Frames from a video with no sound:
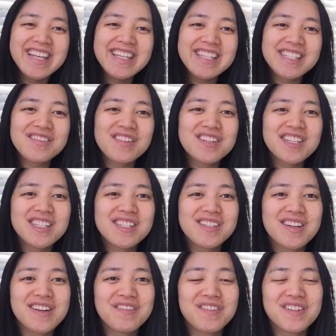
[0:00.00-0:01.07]
So if
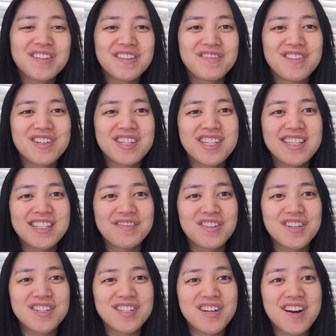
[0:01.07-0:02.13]
you're just
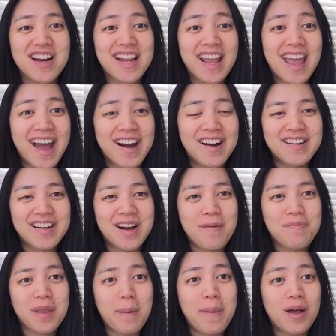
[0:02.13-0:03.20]
first starting out,
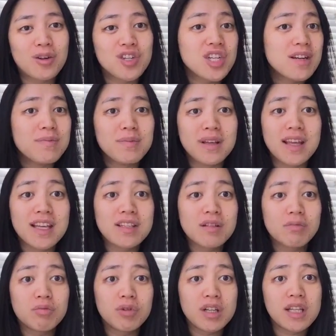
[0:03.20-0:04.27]
MailChimp is
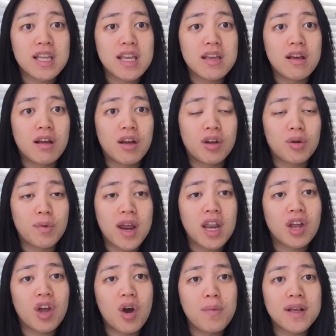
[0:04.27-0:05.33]
really a good way to
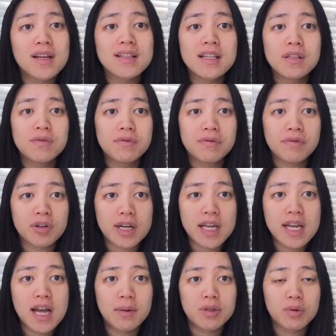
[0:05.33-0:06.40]
go because it's
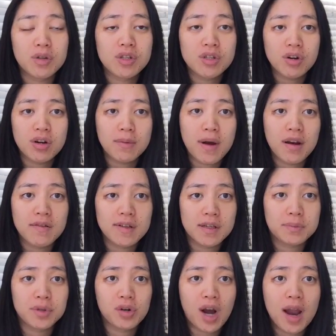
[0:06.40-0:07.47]
free up to a certain amount of
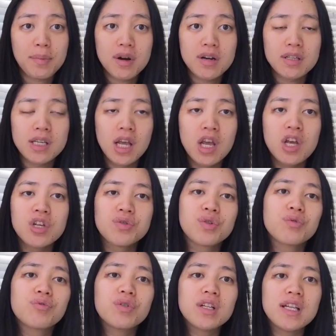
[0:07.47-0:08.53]
subscribers. So
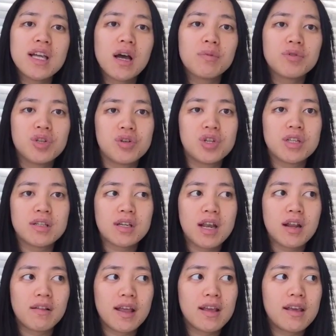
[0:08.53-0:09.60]
it really helps you just
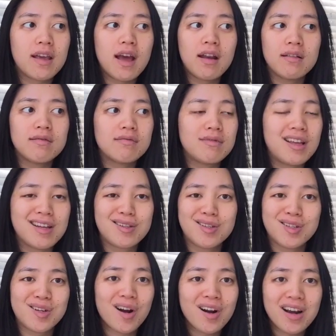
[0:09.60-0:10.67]
kind of get
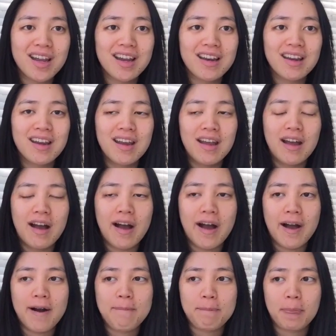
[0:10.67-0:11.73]
started.
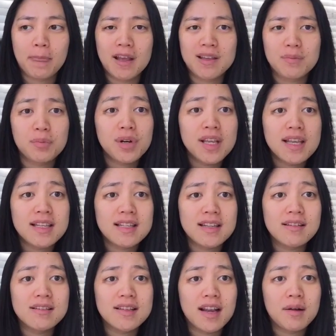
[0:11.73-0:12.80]
And pretty easy
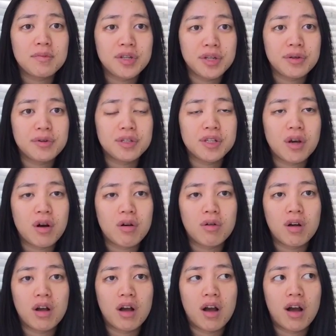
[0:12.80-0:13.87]
to set up too. So
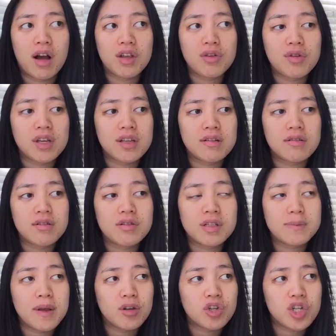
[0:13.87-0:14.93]
you can use
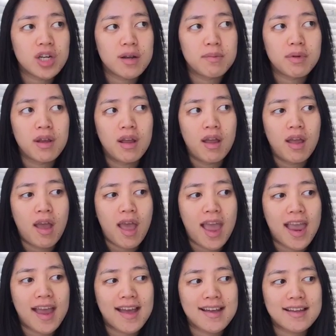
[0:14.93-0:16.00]
MailChimp
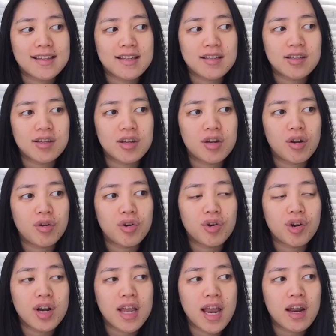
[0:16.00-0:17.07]
and
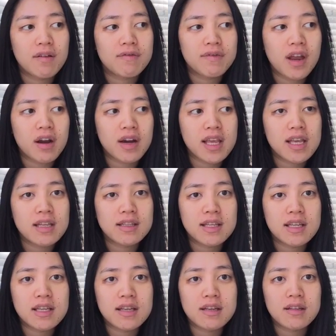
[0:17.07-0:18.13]
create a very
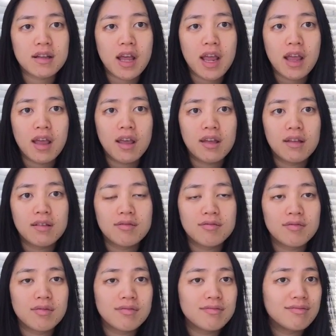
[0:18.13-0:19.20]
easy
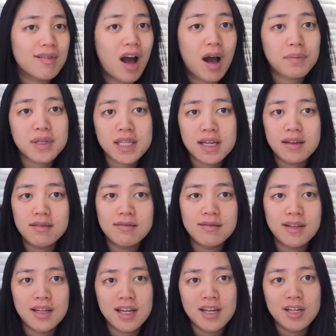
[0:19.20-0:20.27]
opt-in
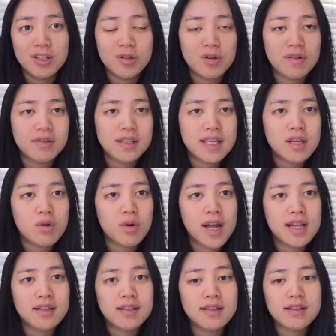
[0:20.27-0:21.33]
sort of
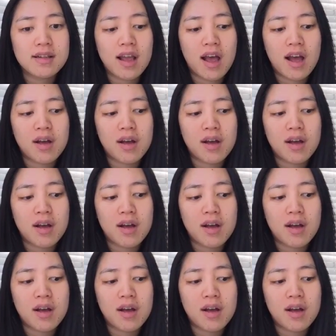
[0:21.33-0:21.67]
sequence.